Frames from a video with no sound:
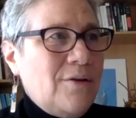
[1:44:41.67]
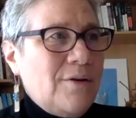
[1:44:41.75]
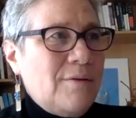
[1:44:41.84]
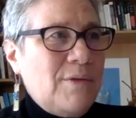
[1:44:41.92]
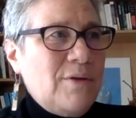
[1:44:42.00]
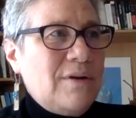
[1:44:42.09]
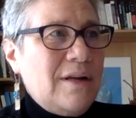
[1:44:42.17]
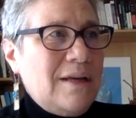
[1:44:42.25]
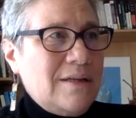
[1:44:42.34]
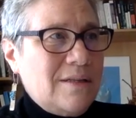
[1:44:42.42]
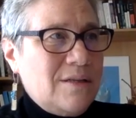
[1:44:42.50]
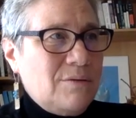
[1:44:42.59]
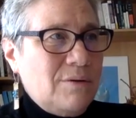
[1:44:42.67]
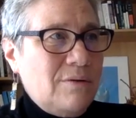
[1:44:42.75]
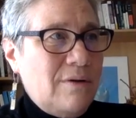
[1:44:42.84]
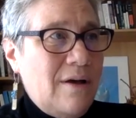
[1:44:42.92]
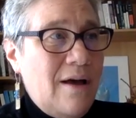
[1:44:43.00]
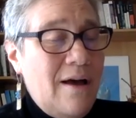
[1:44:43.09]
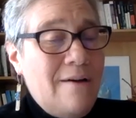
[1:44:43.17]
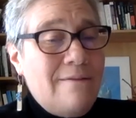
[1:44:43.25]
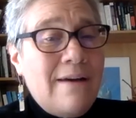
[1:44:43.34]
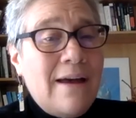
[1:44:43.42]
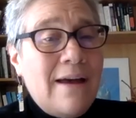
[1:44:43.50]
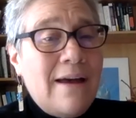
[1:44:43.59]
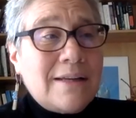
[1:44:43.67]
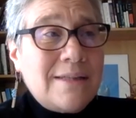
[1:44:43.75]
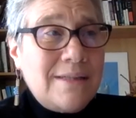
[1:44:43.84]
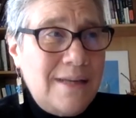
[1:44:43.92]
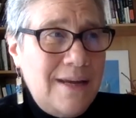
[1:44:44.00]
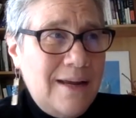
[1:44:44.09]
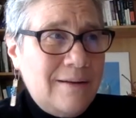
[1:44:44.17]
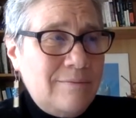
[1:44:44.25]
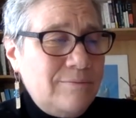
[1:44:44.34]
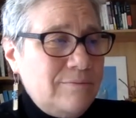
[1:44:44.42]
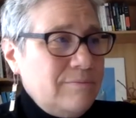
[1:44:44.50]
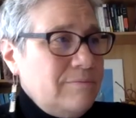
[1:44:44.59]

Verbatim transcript: herd immunity is through a vaccine